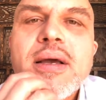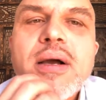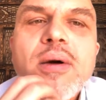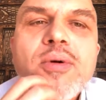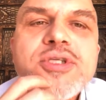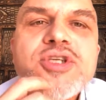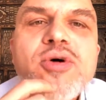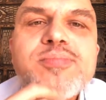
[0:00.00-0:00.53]
We're
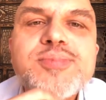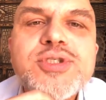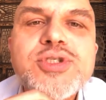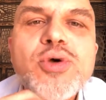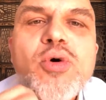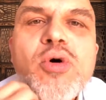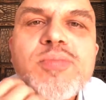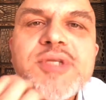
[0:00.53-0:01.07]
so
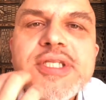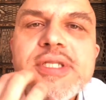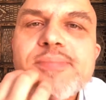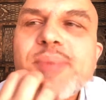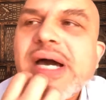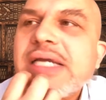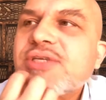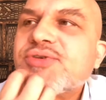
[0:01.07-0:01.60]
absorbed in the
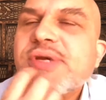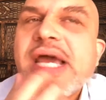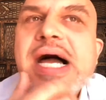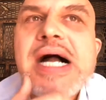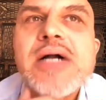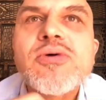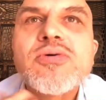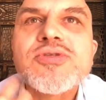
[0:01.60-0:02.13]

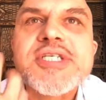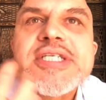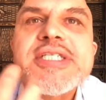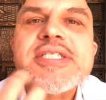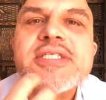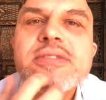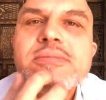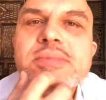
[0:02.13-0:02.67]
patriarchal
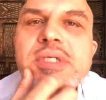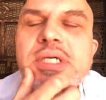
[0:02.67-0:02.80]
system.